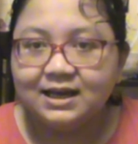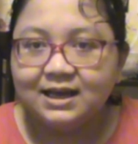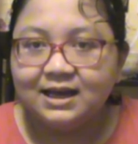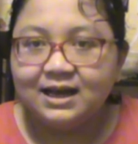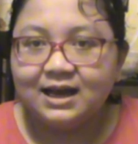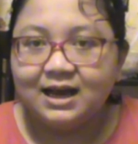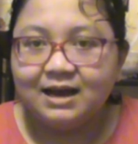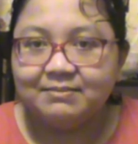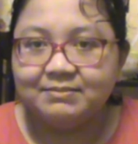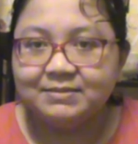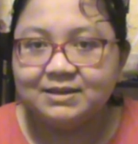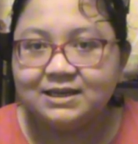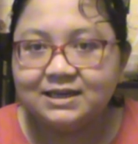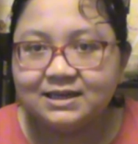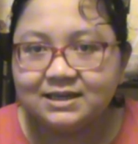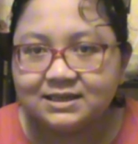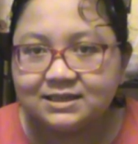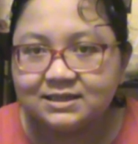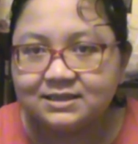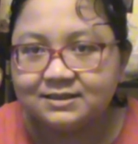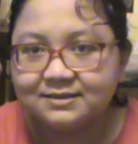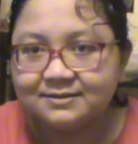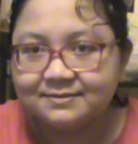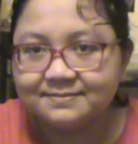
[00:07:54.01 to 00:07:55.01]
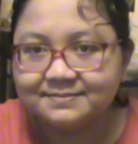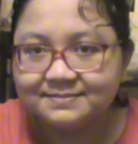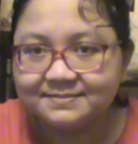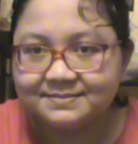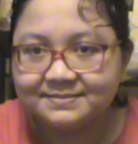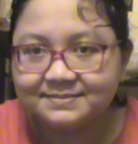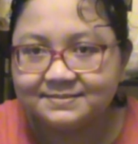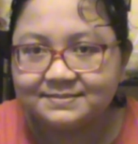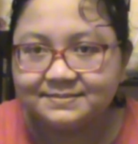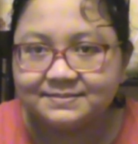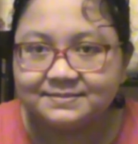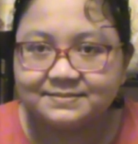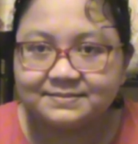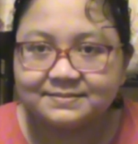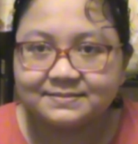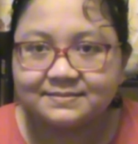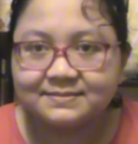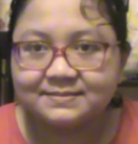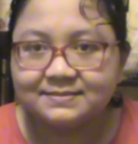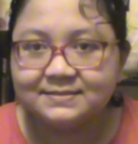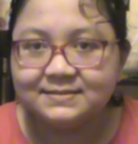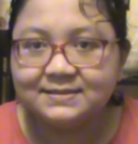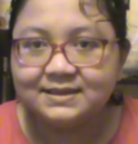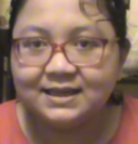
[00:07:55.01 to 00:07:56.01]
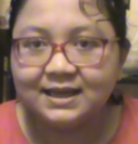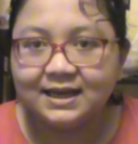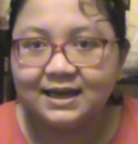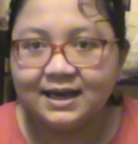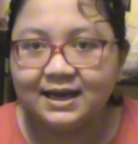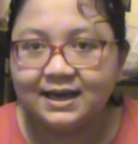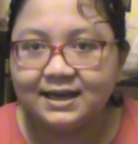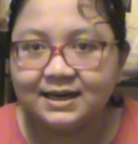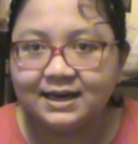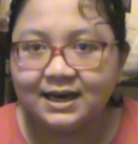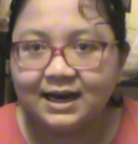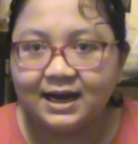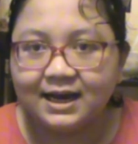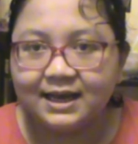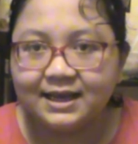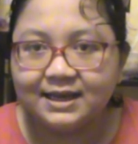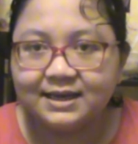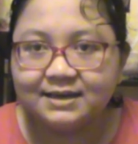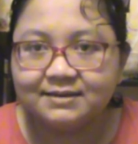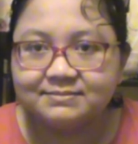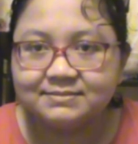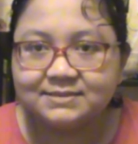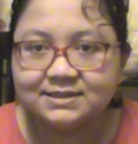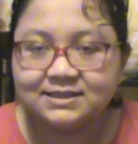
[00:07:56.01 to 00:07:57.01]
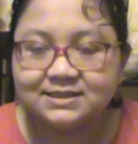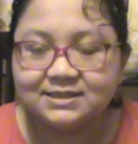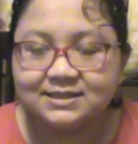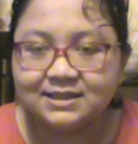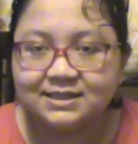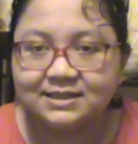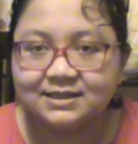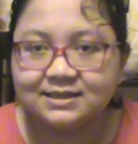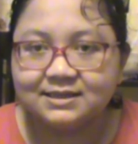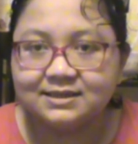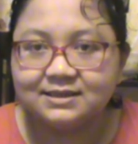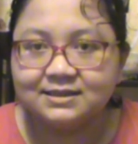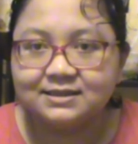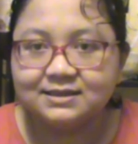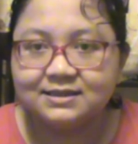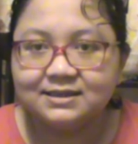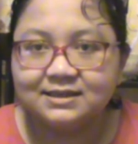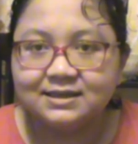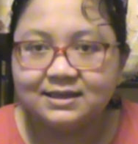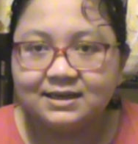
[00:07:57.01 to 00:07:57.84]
I'm Lita, and I am just chilling here.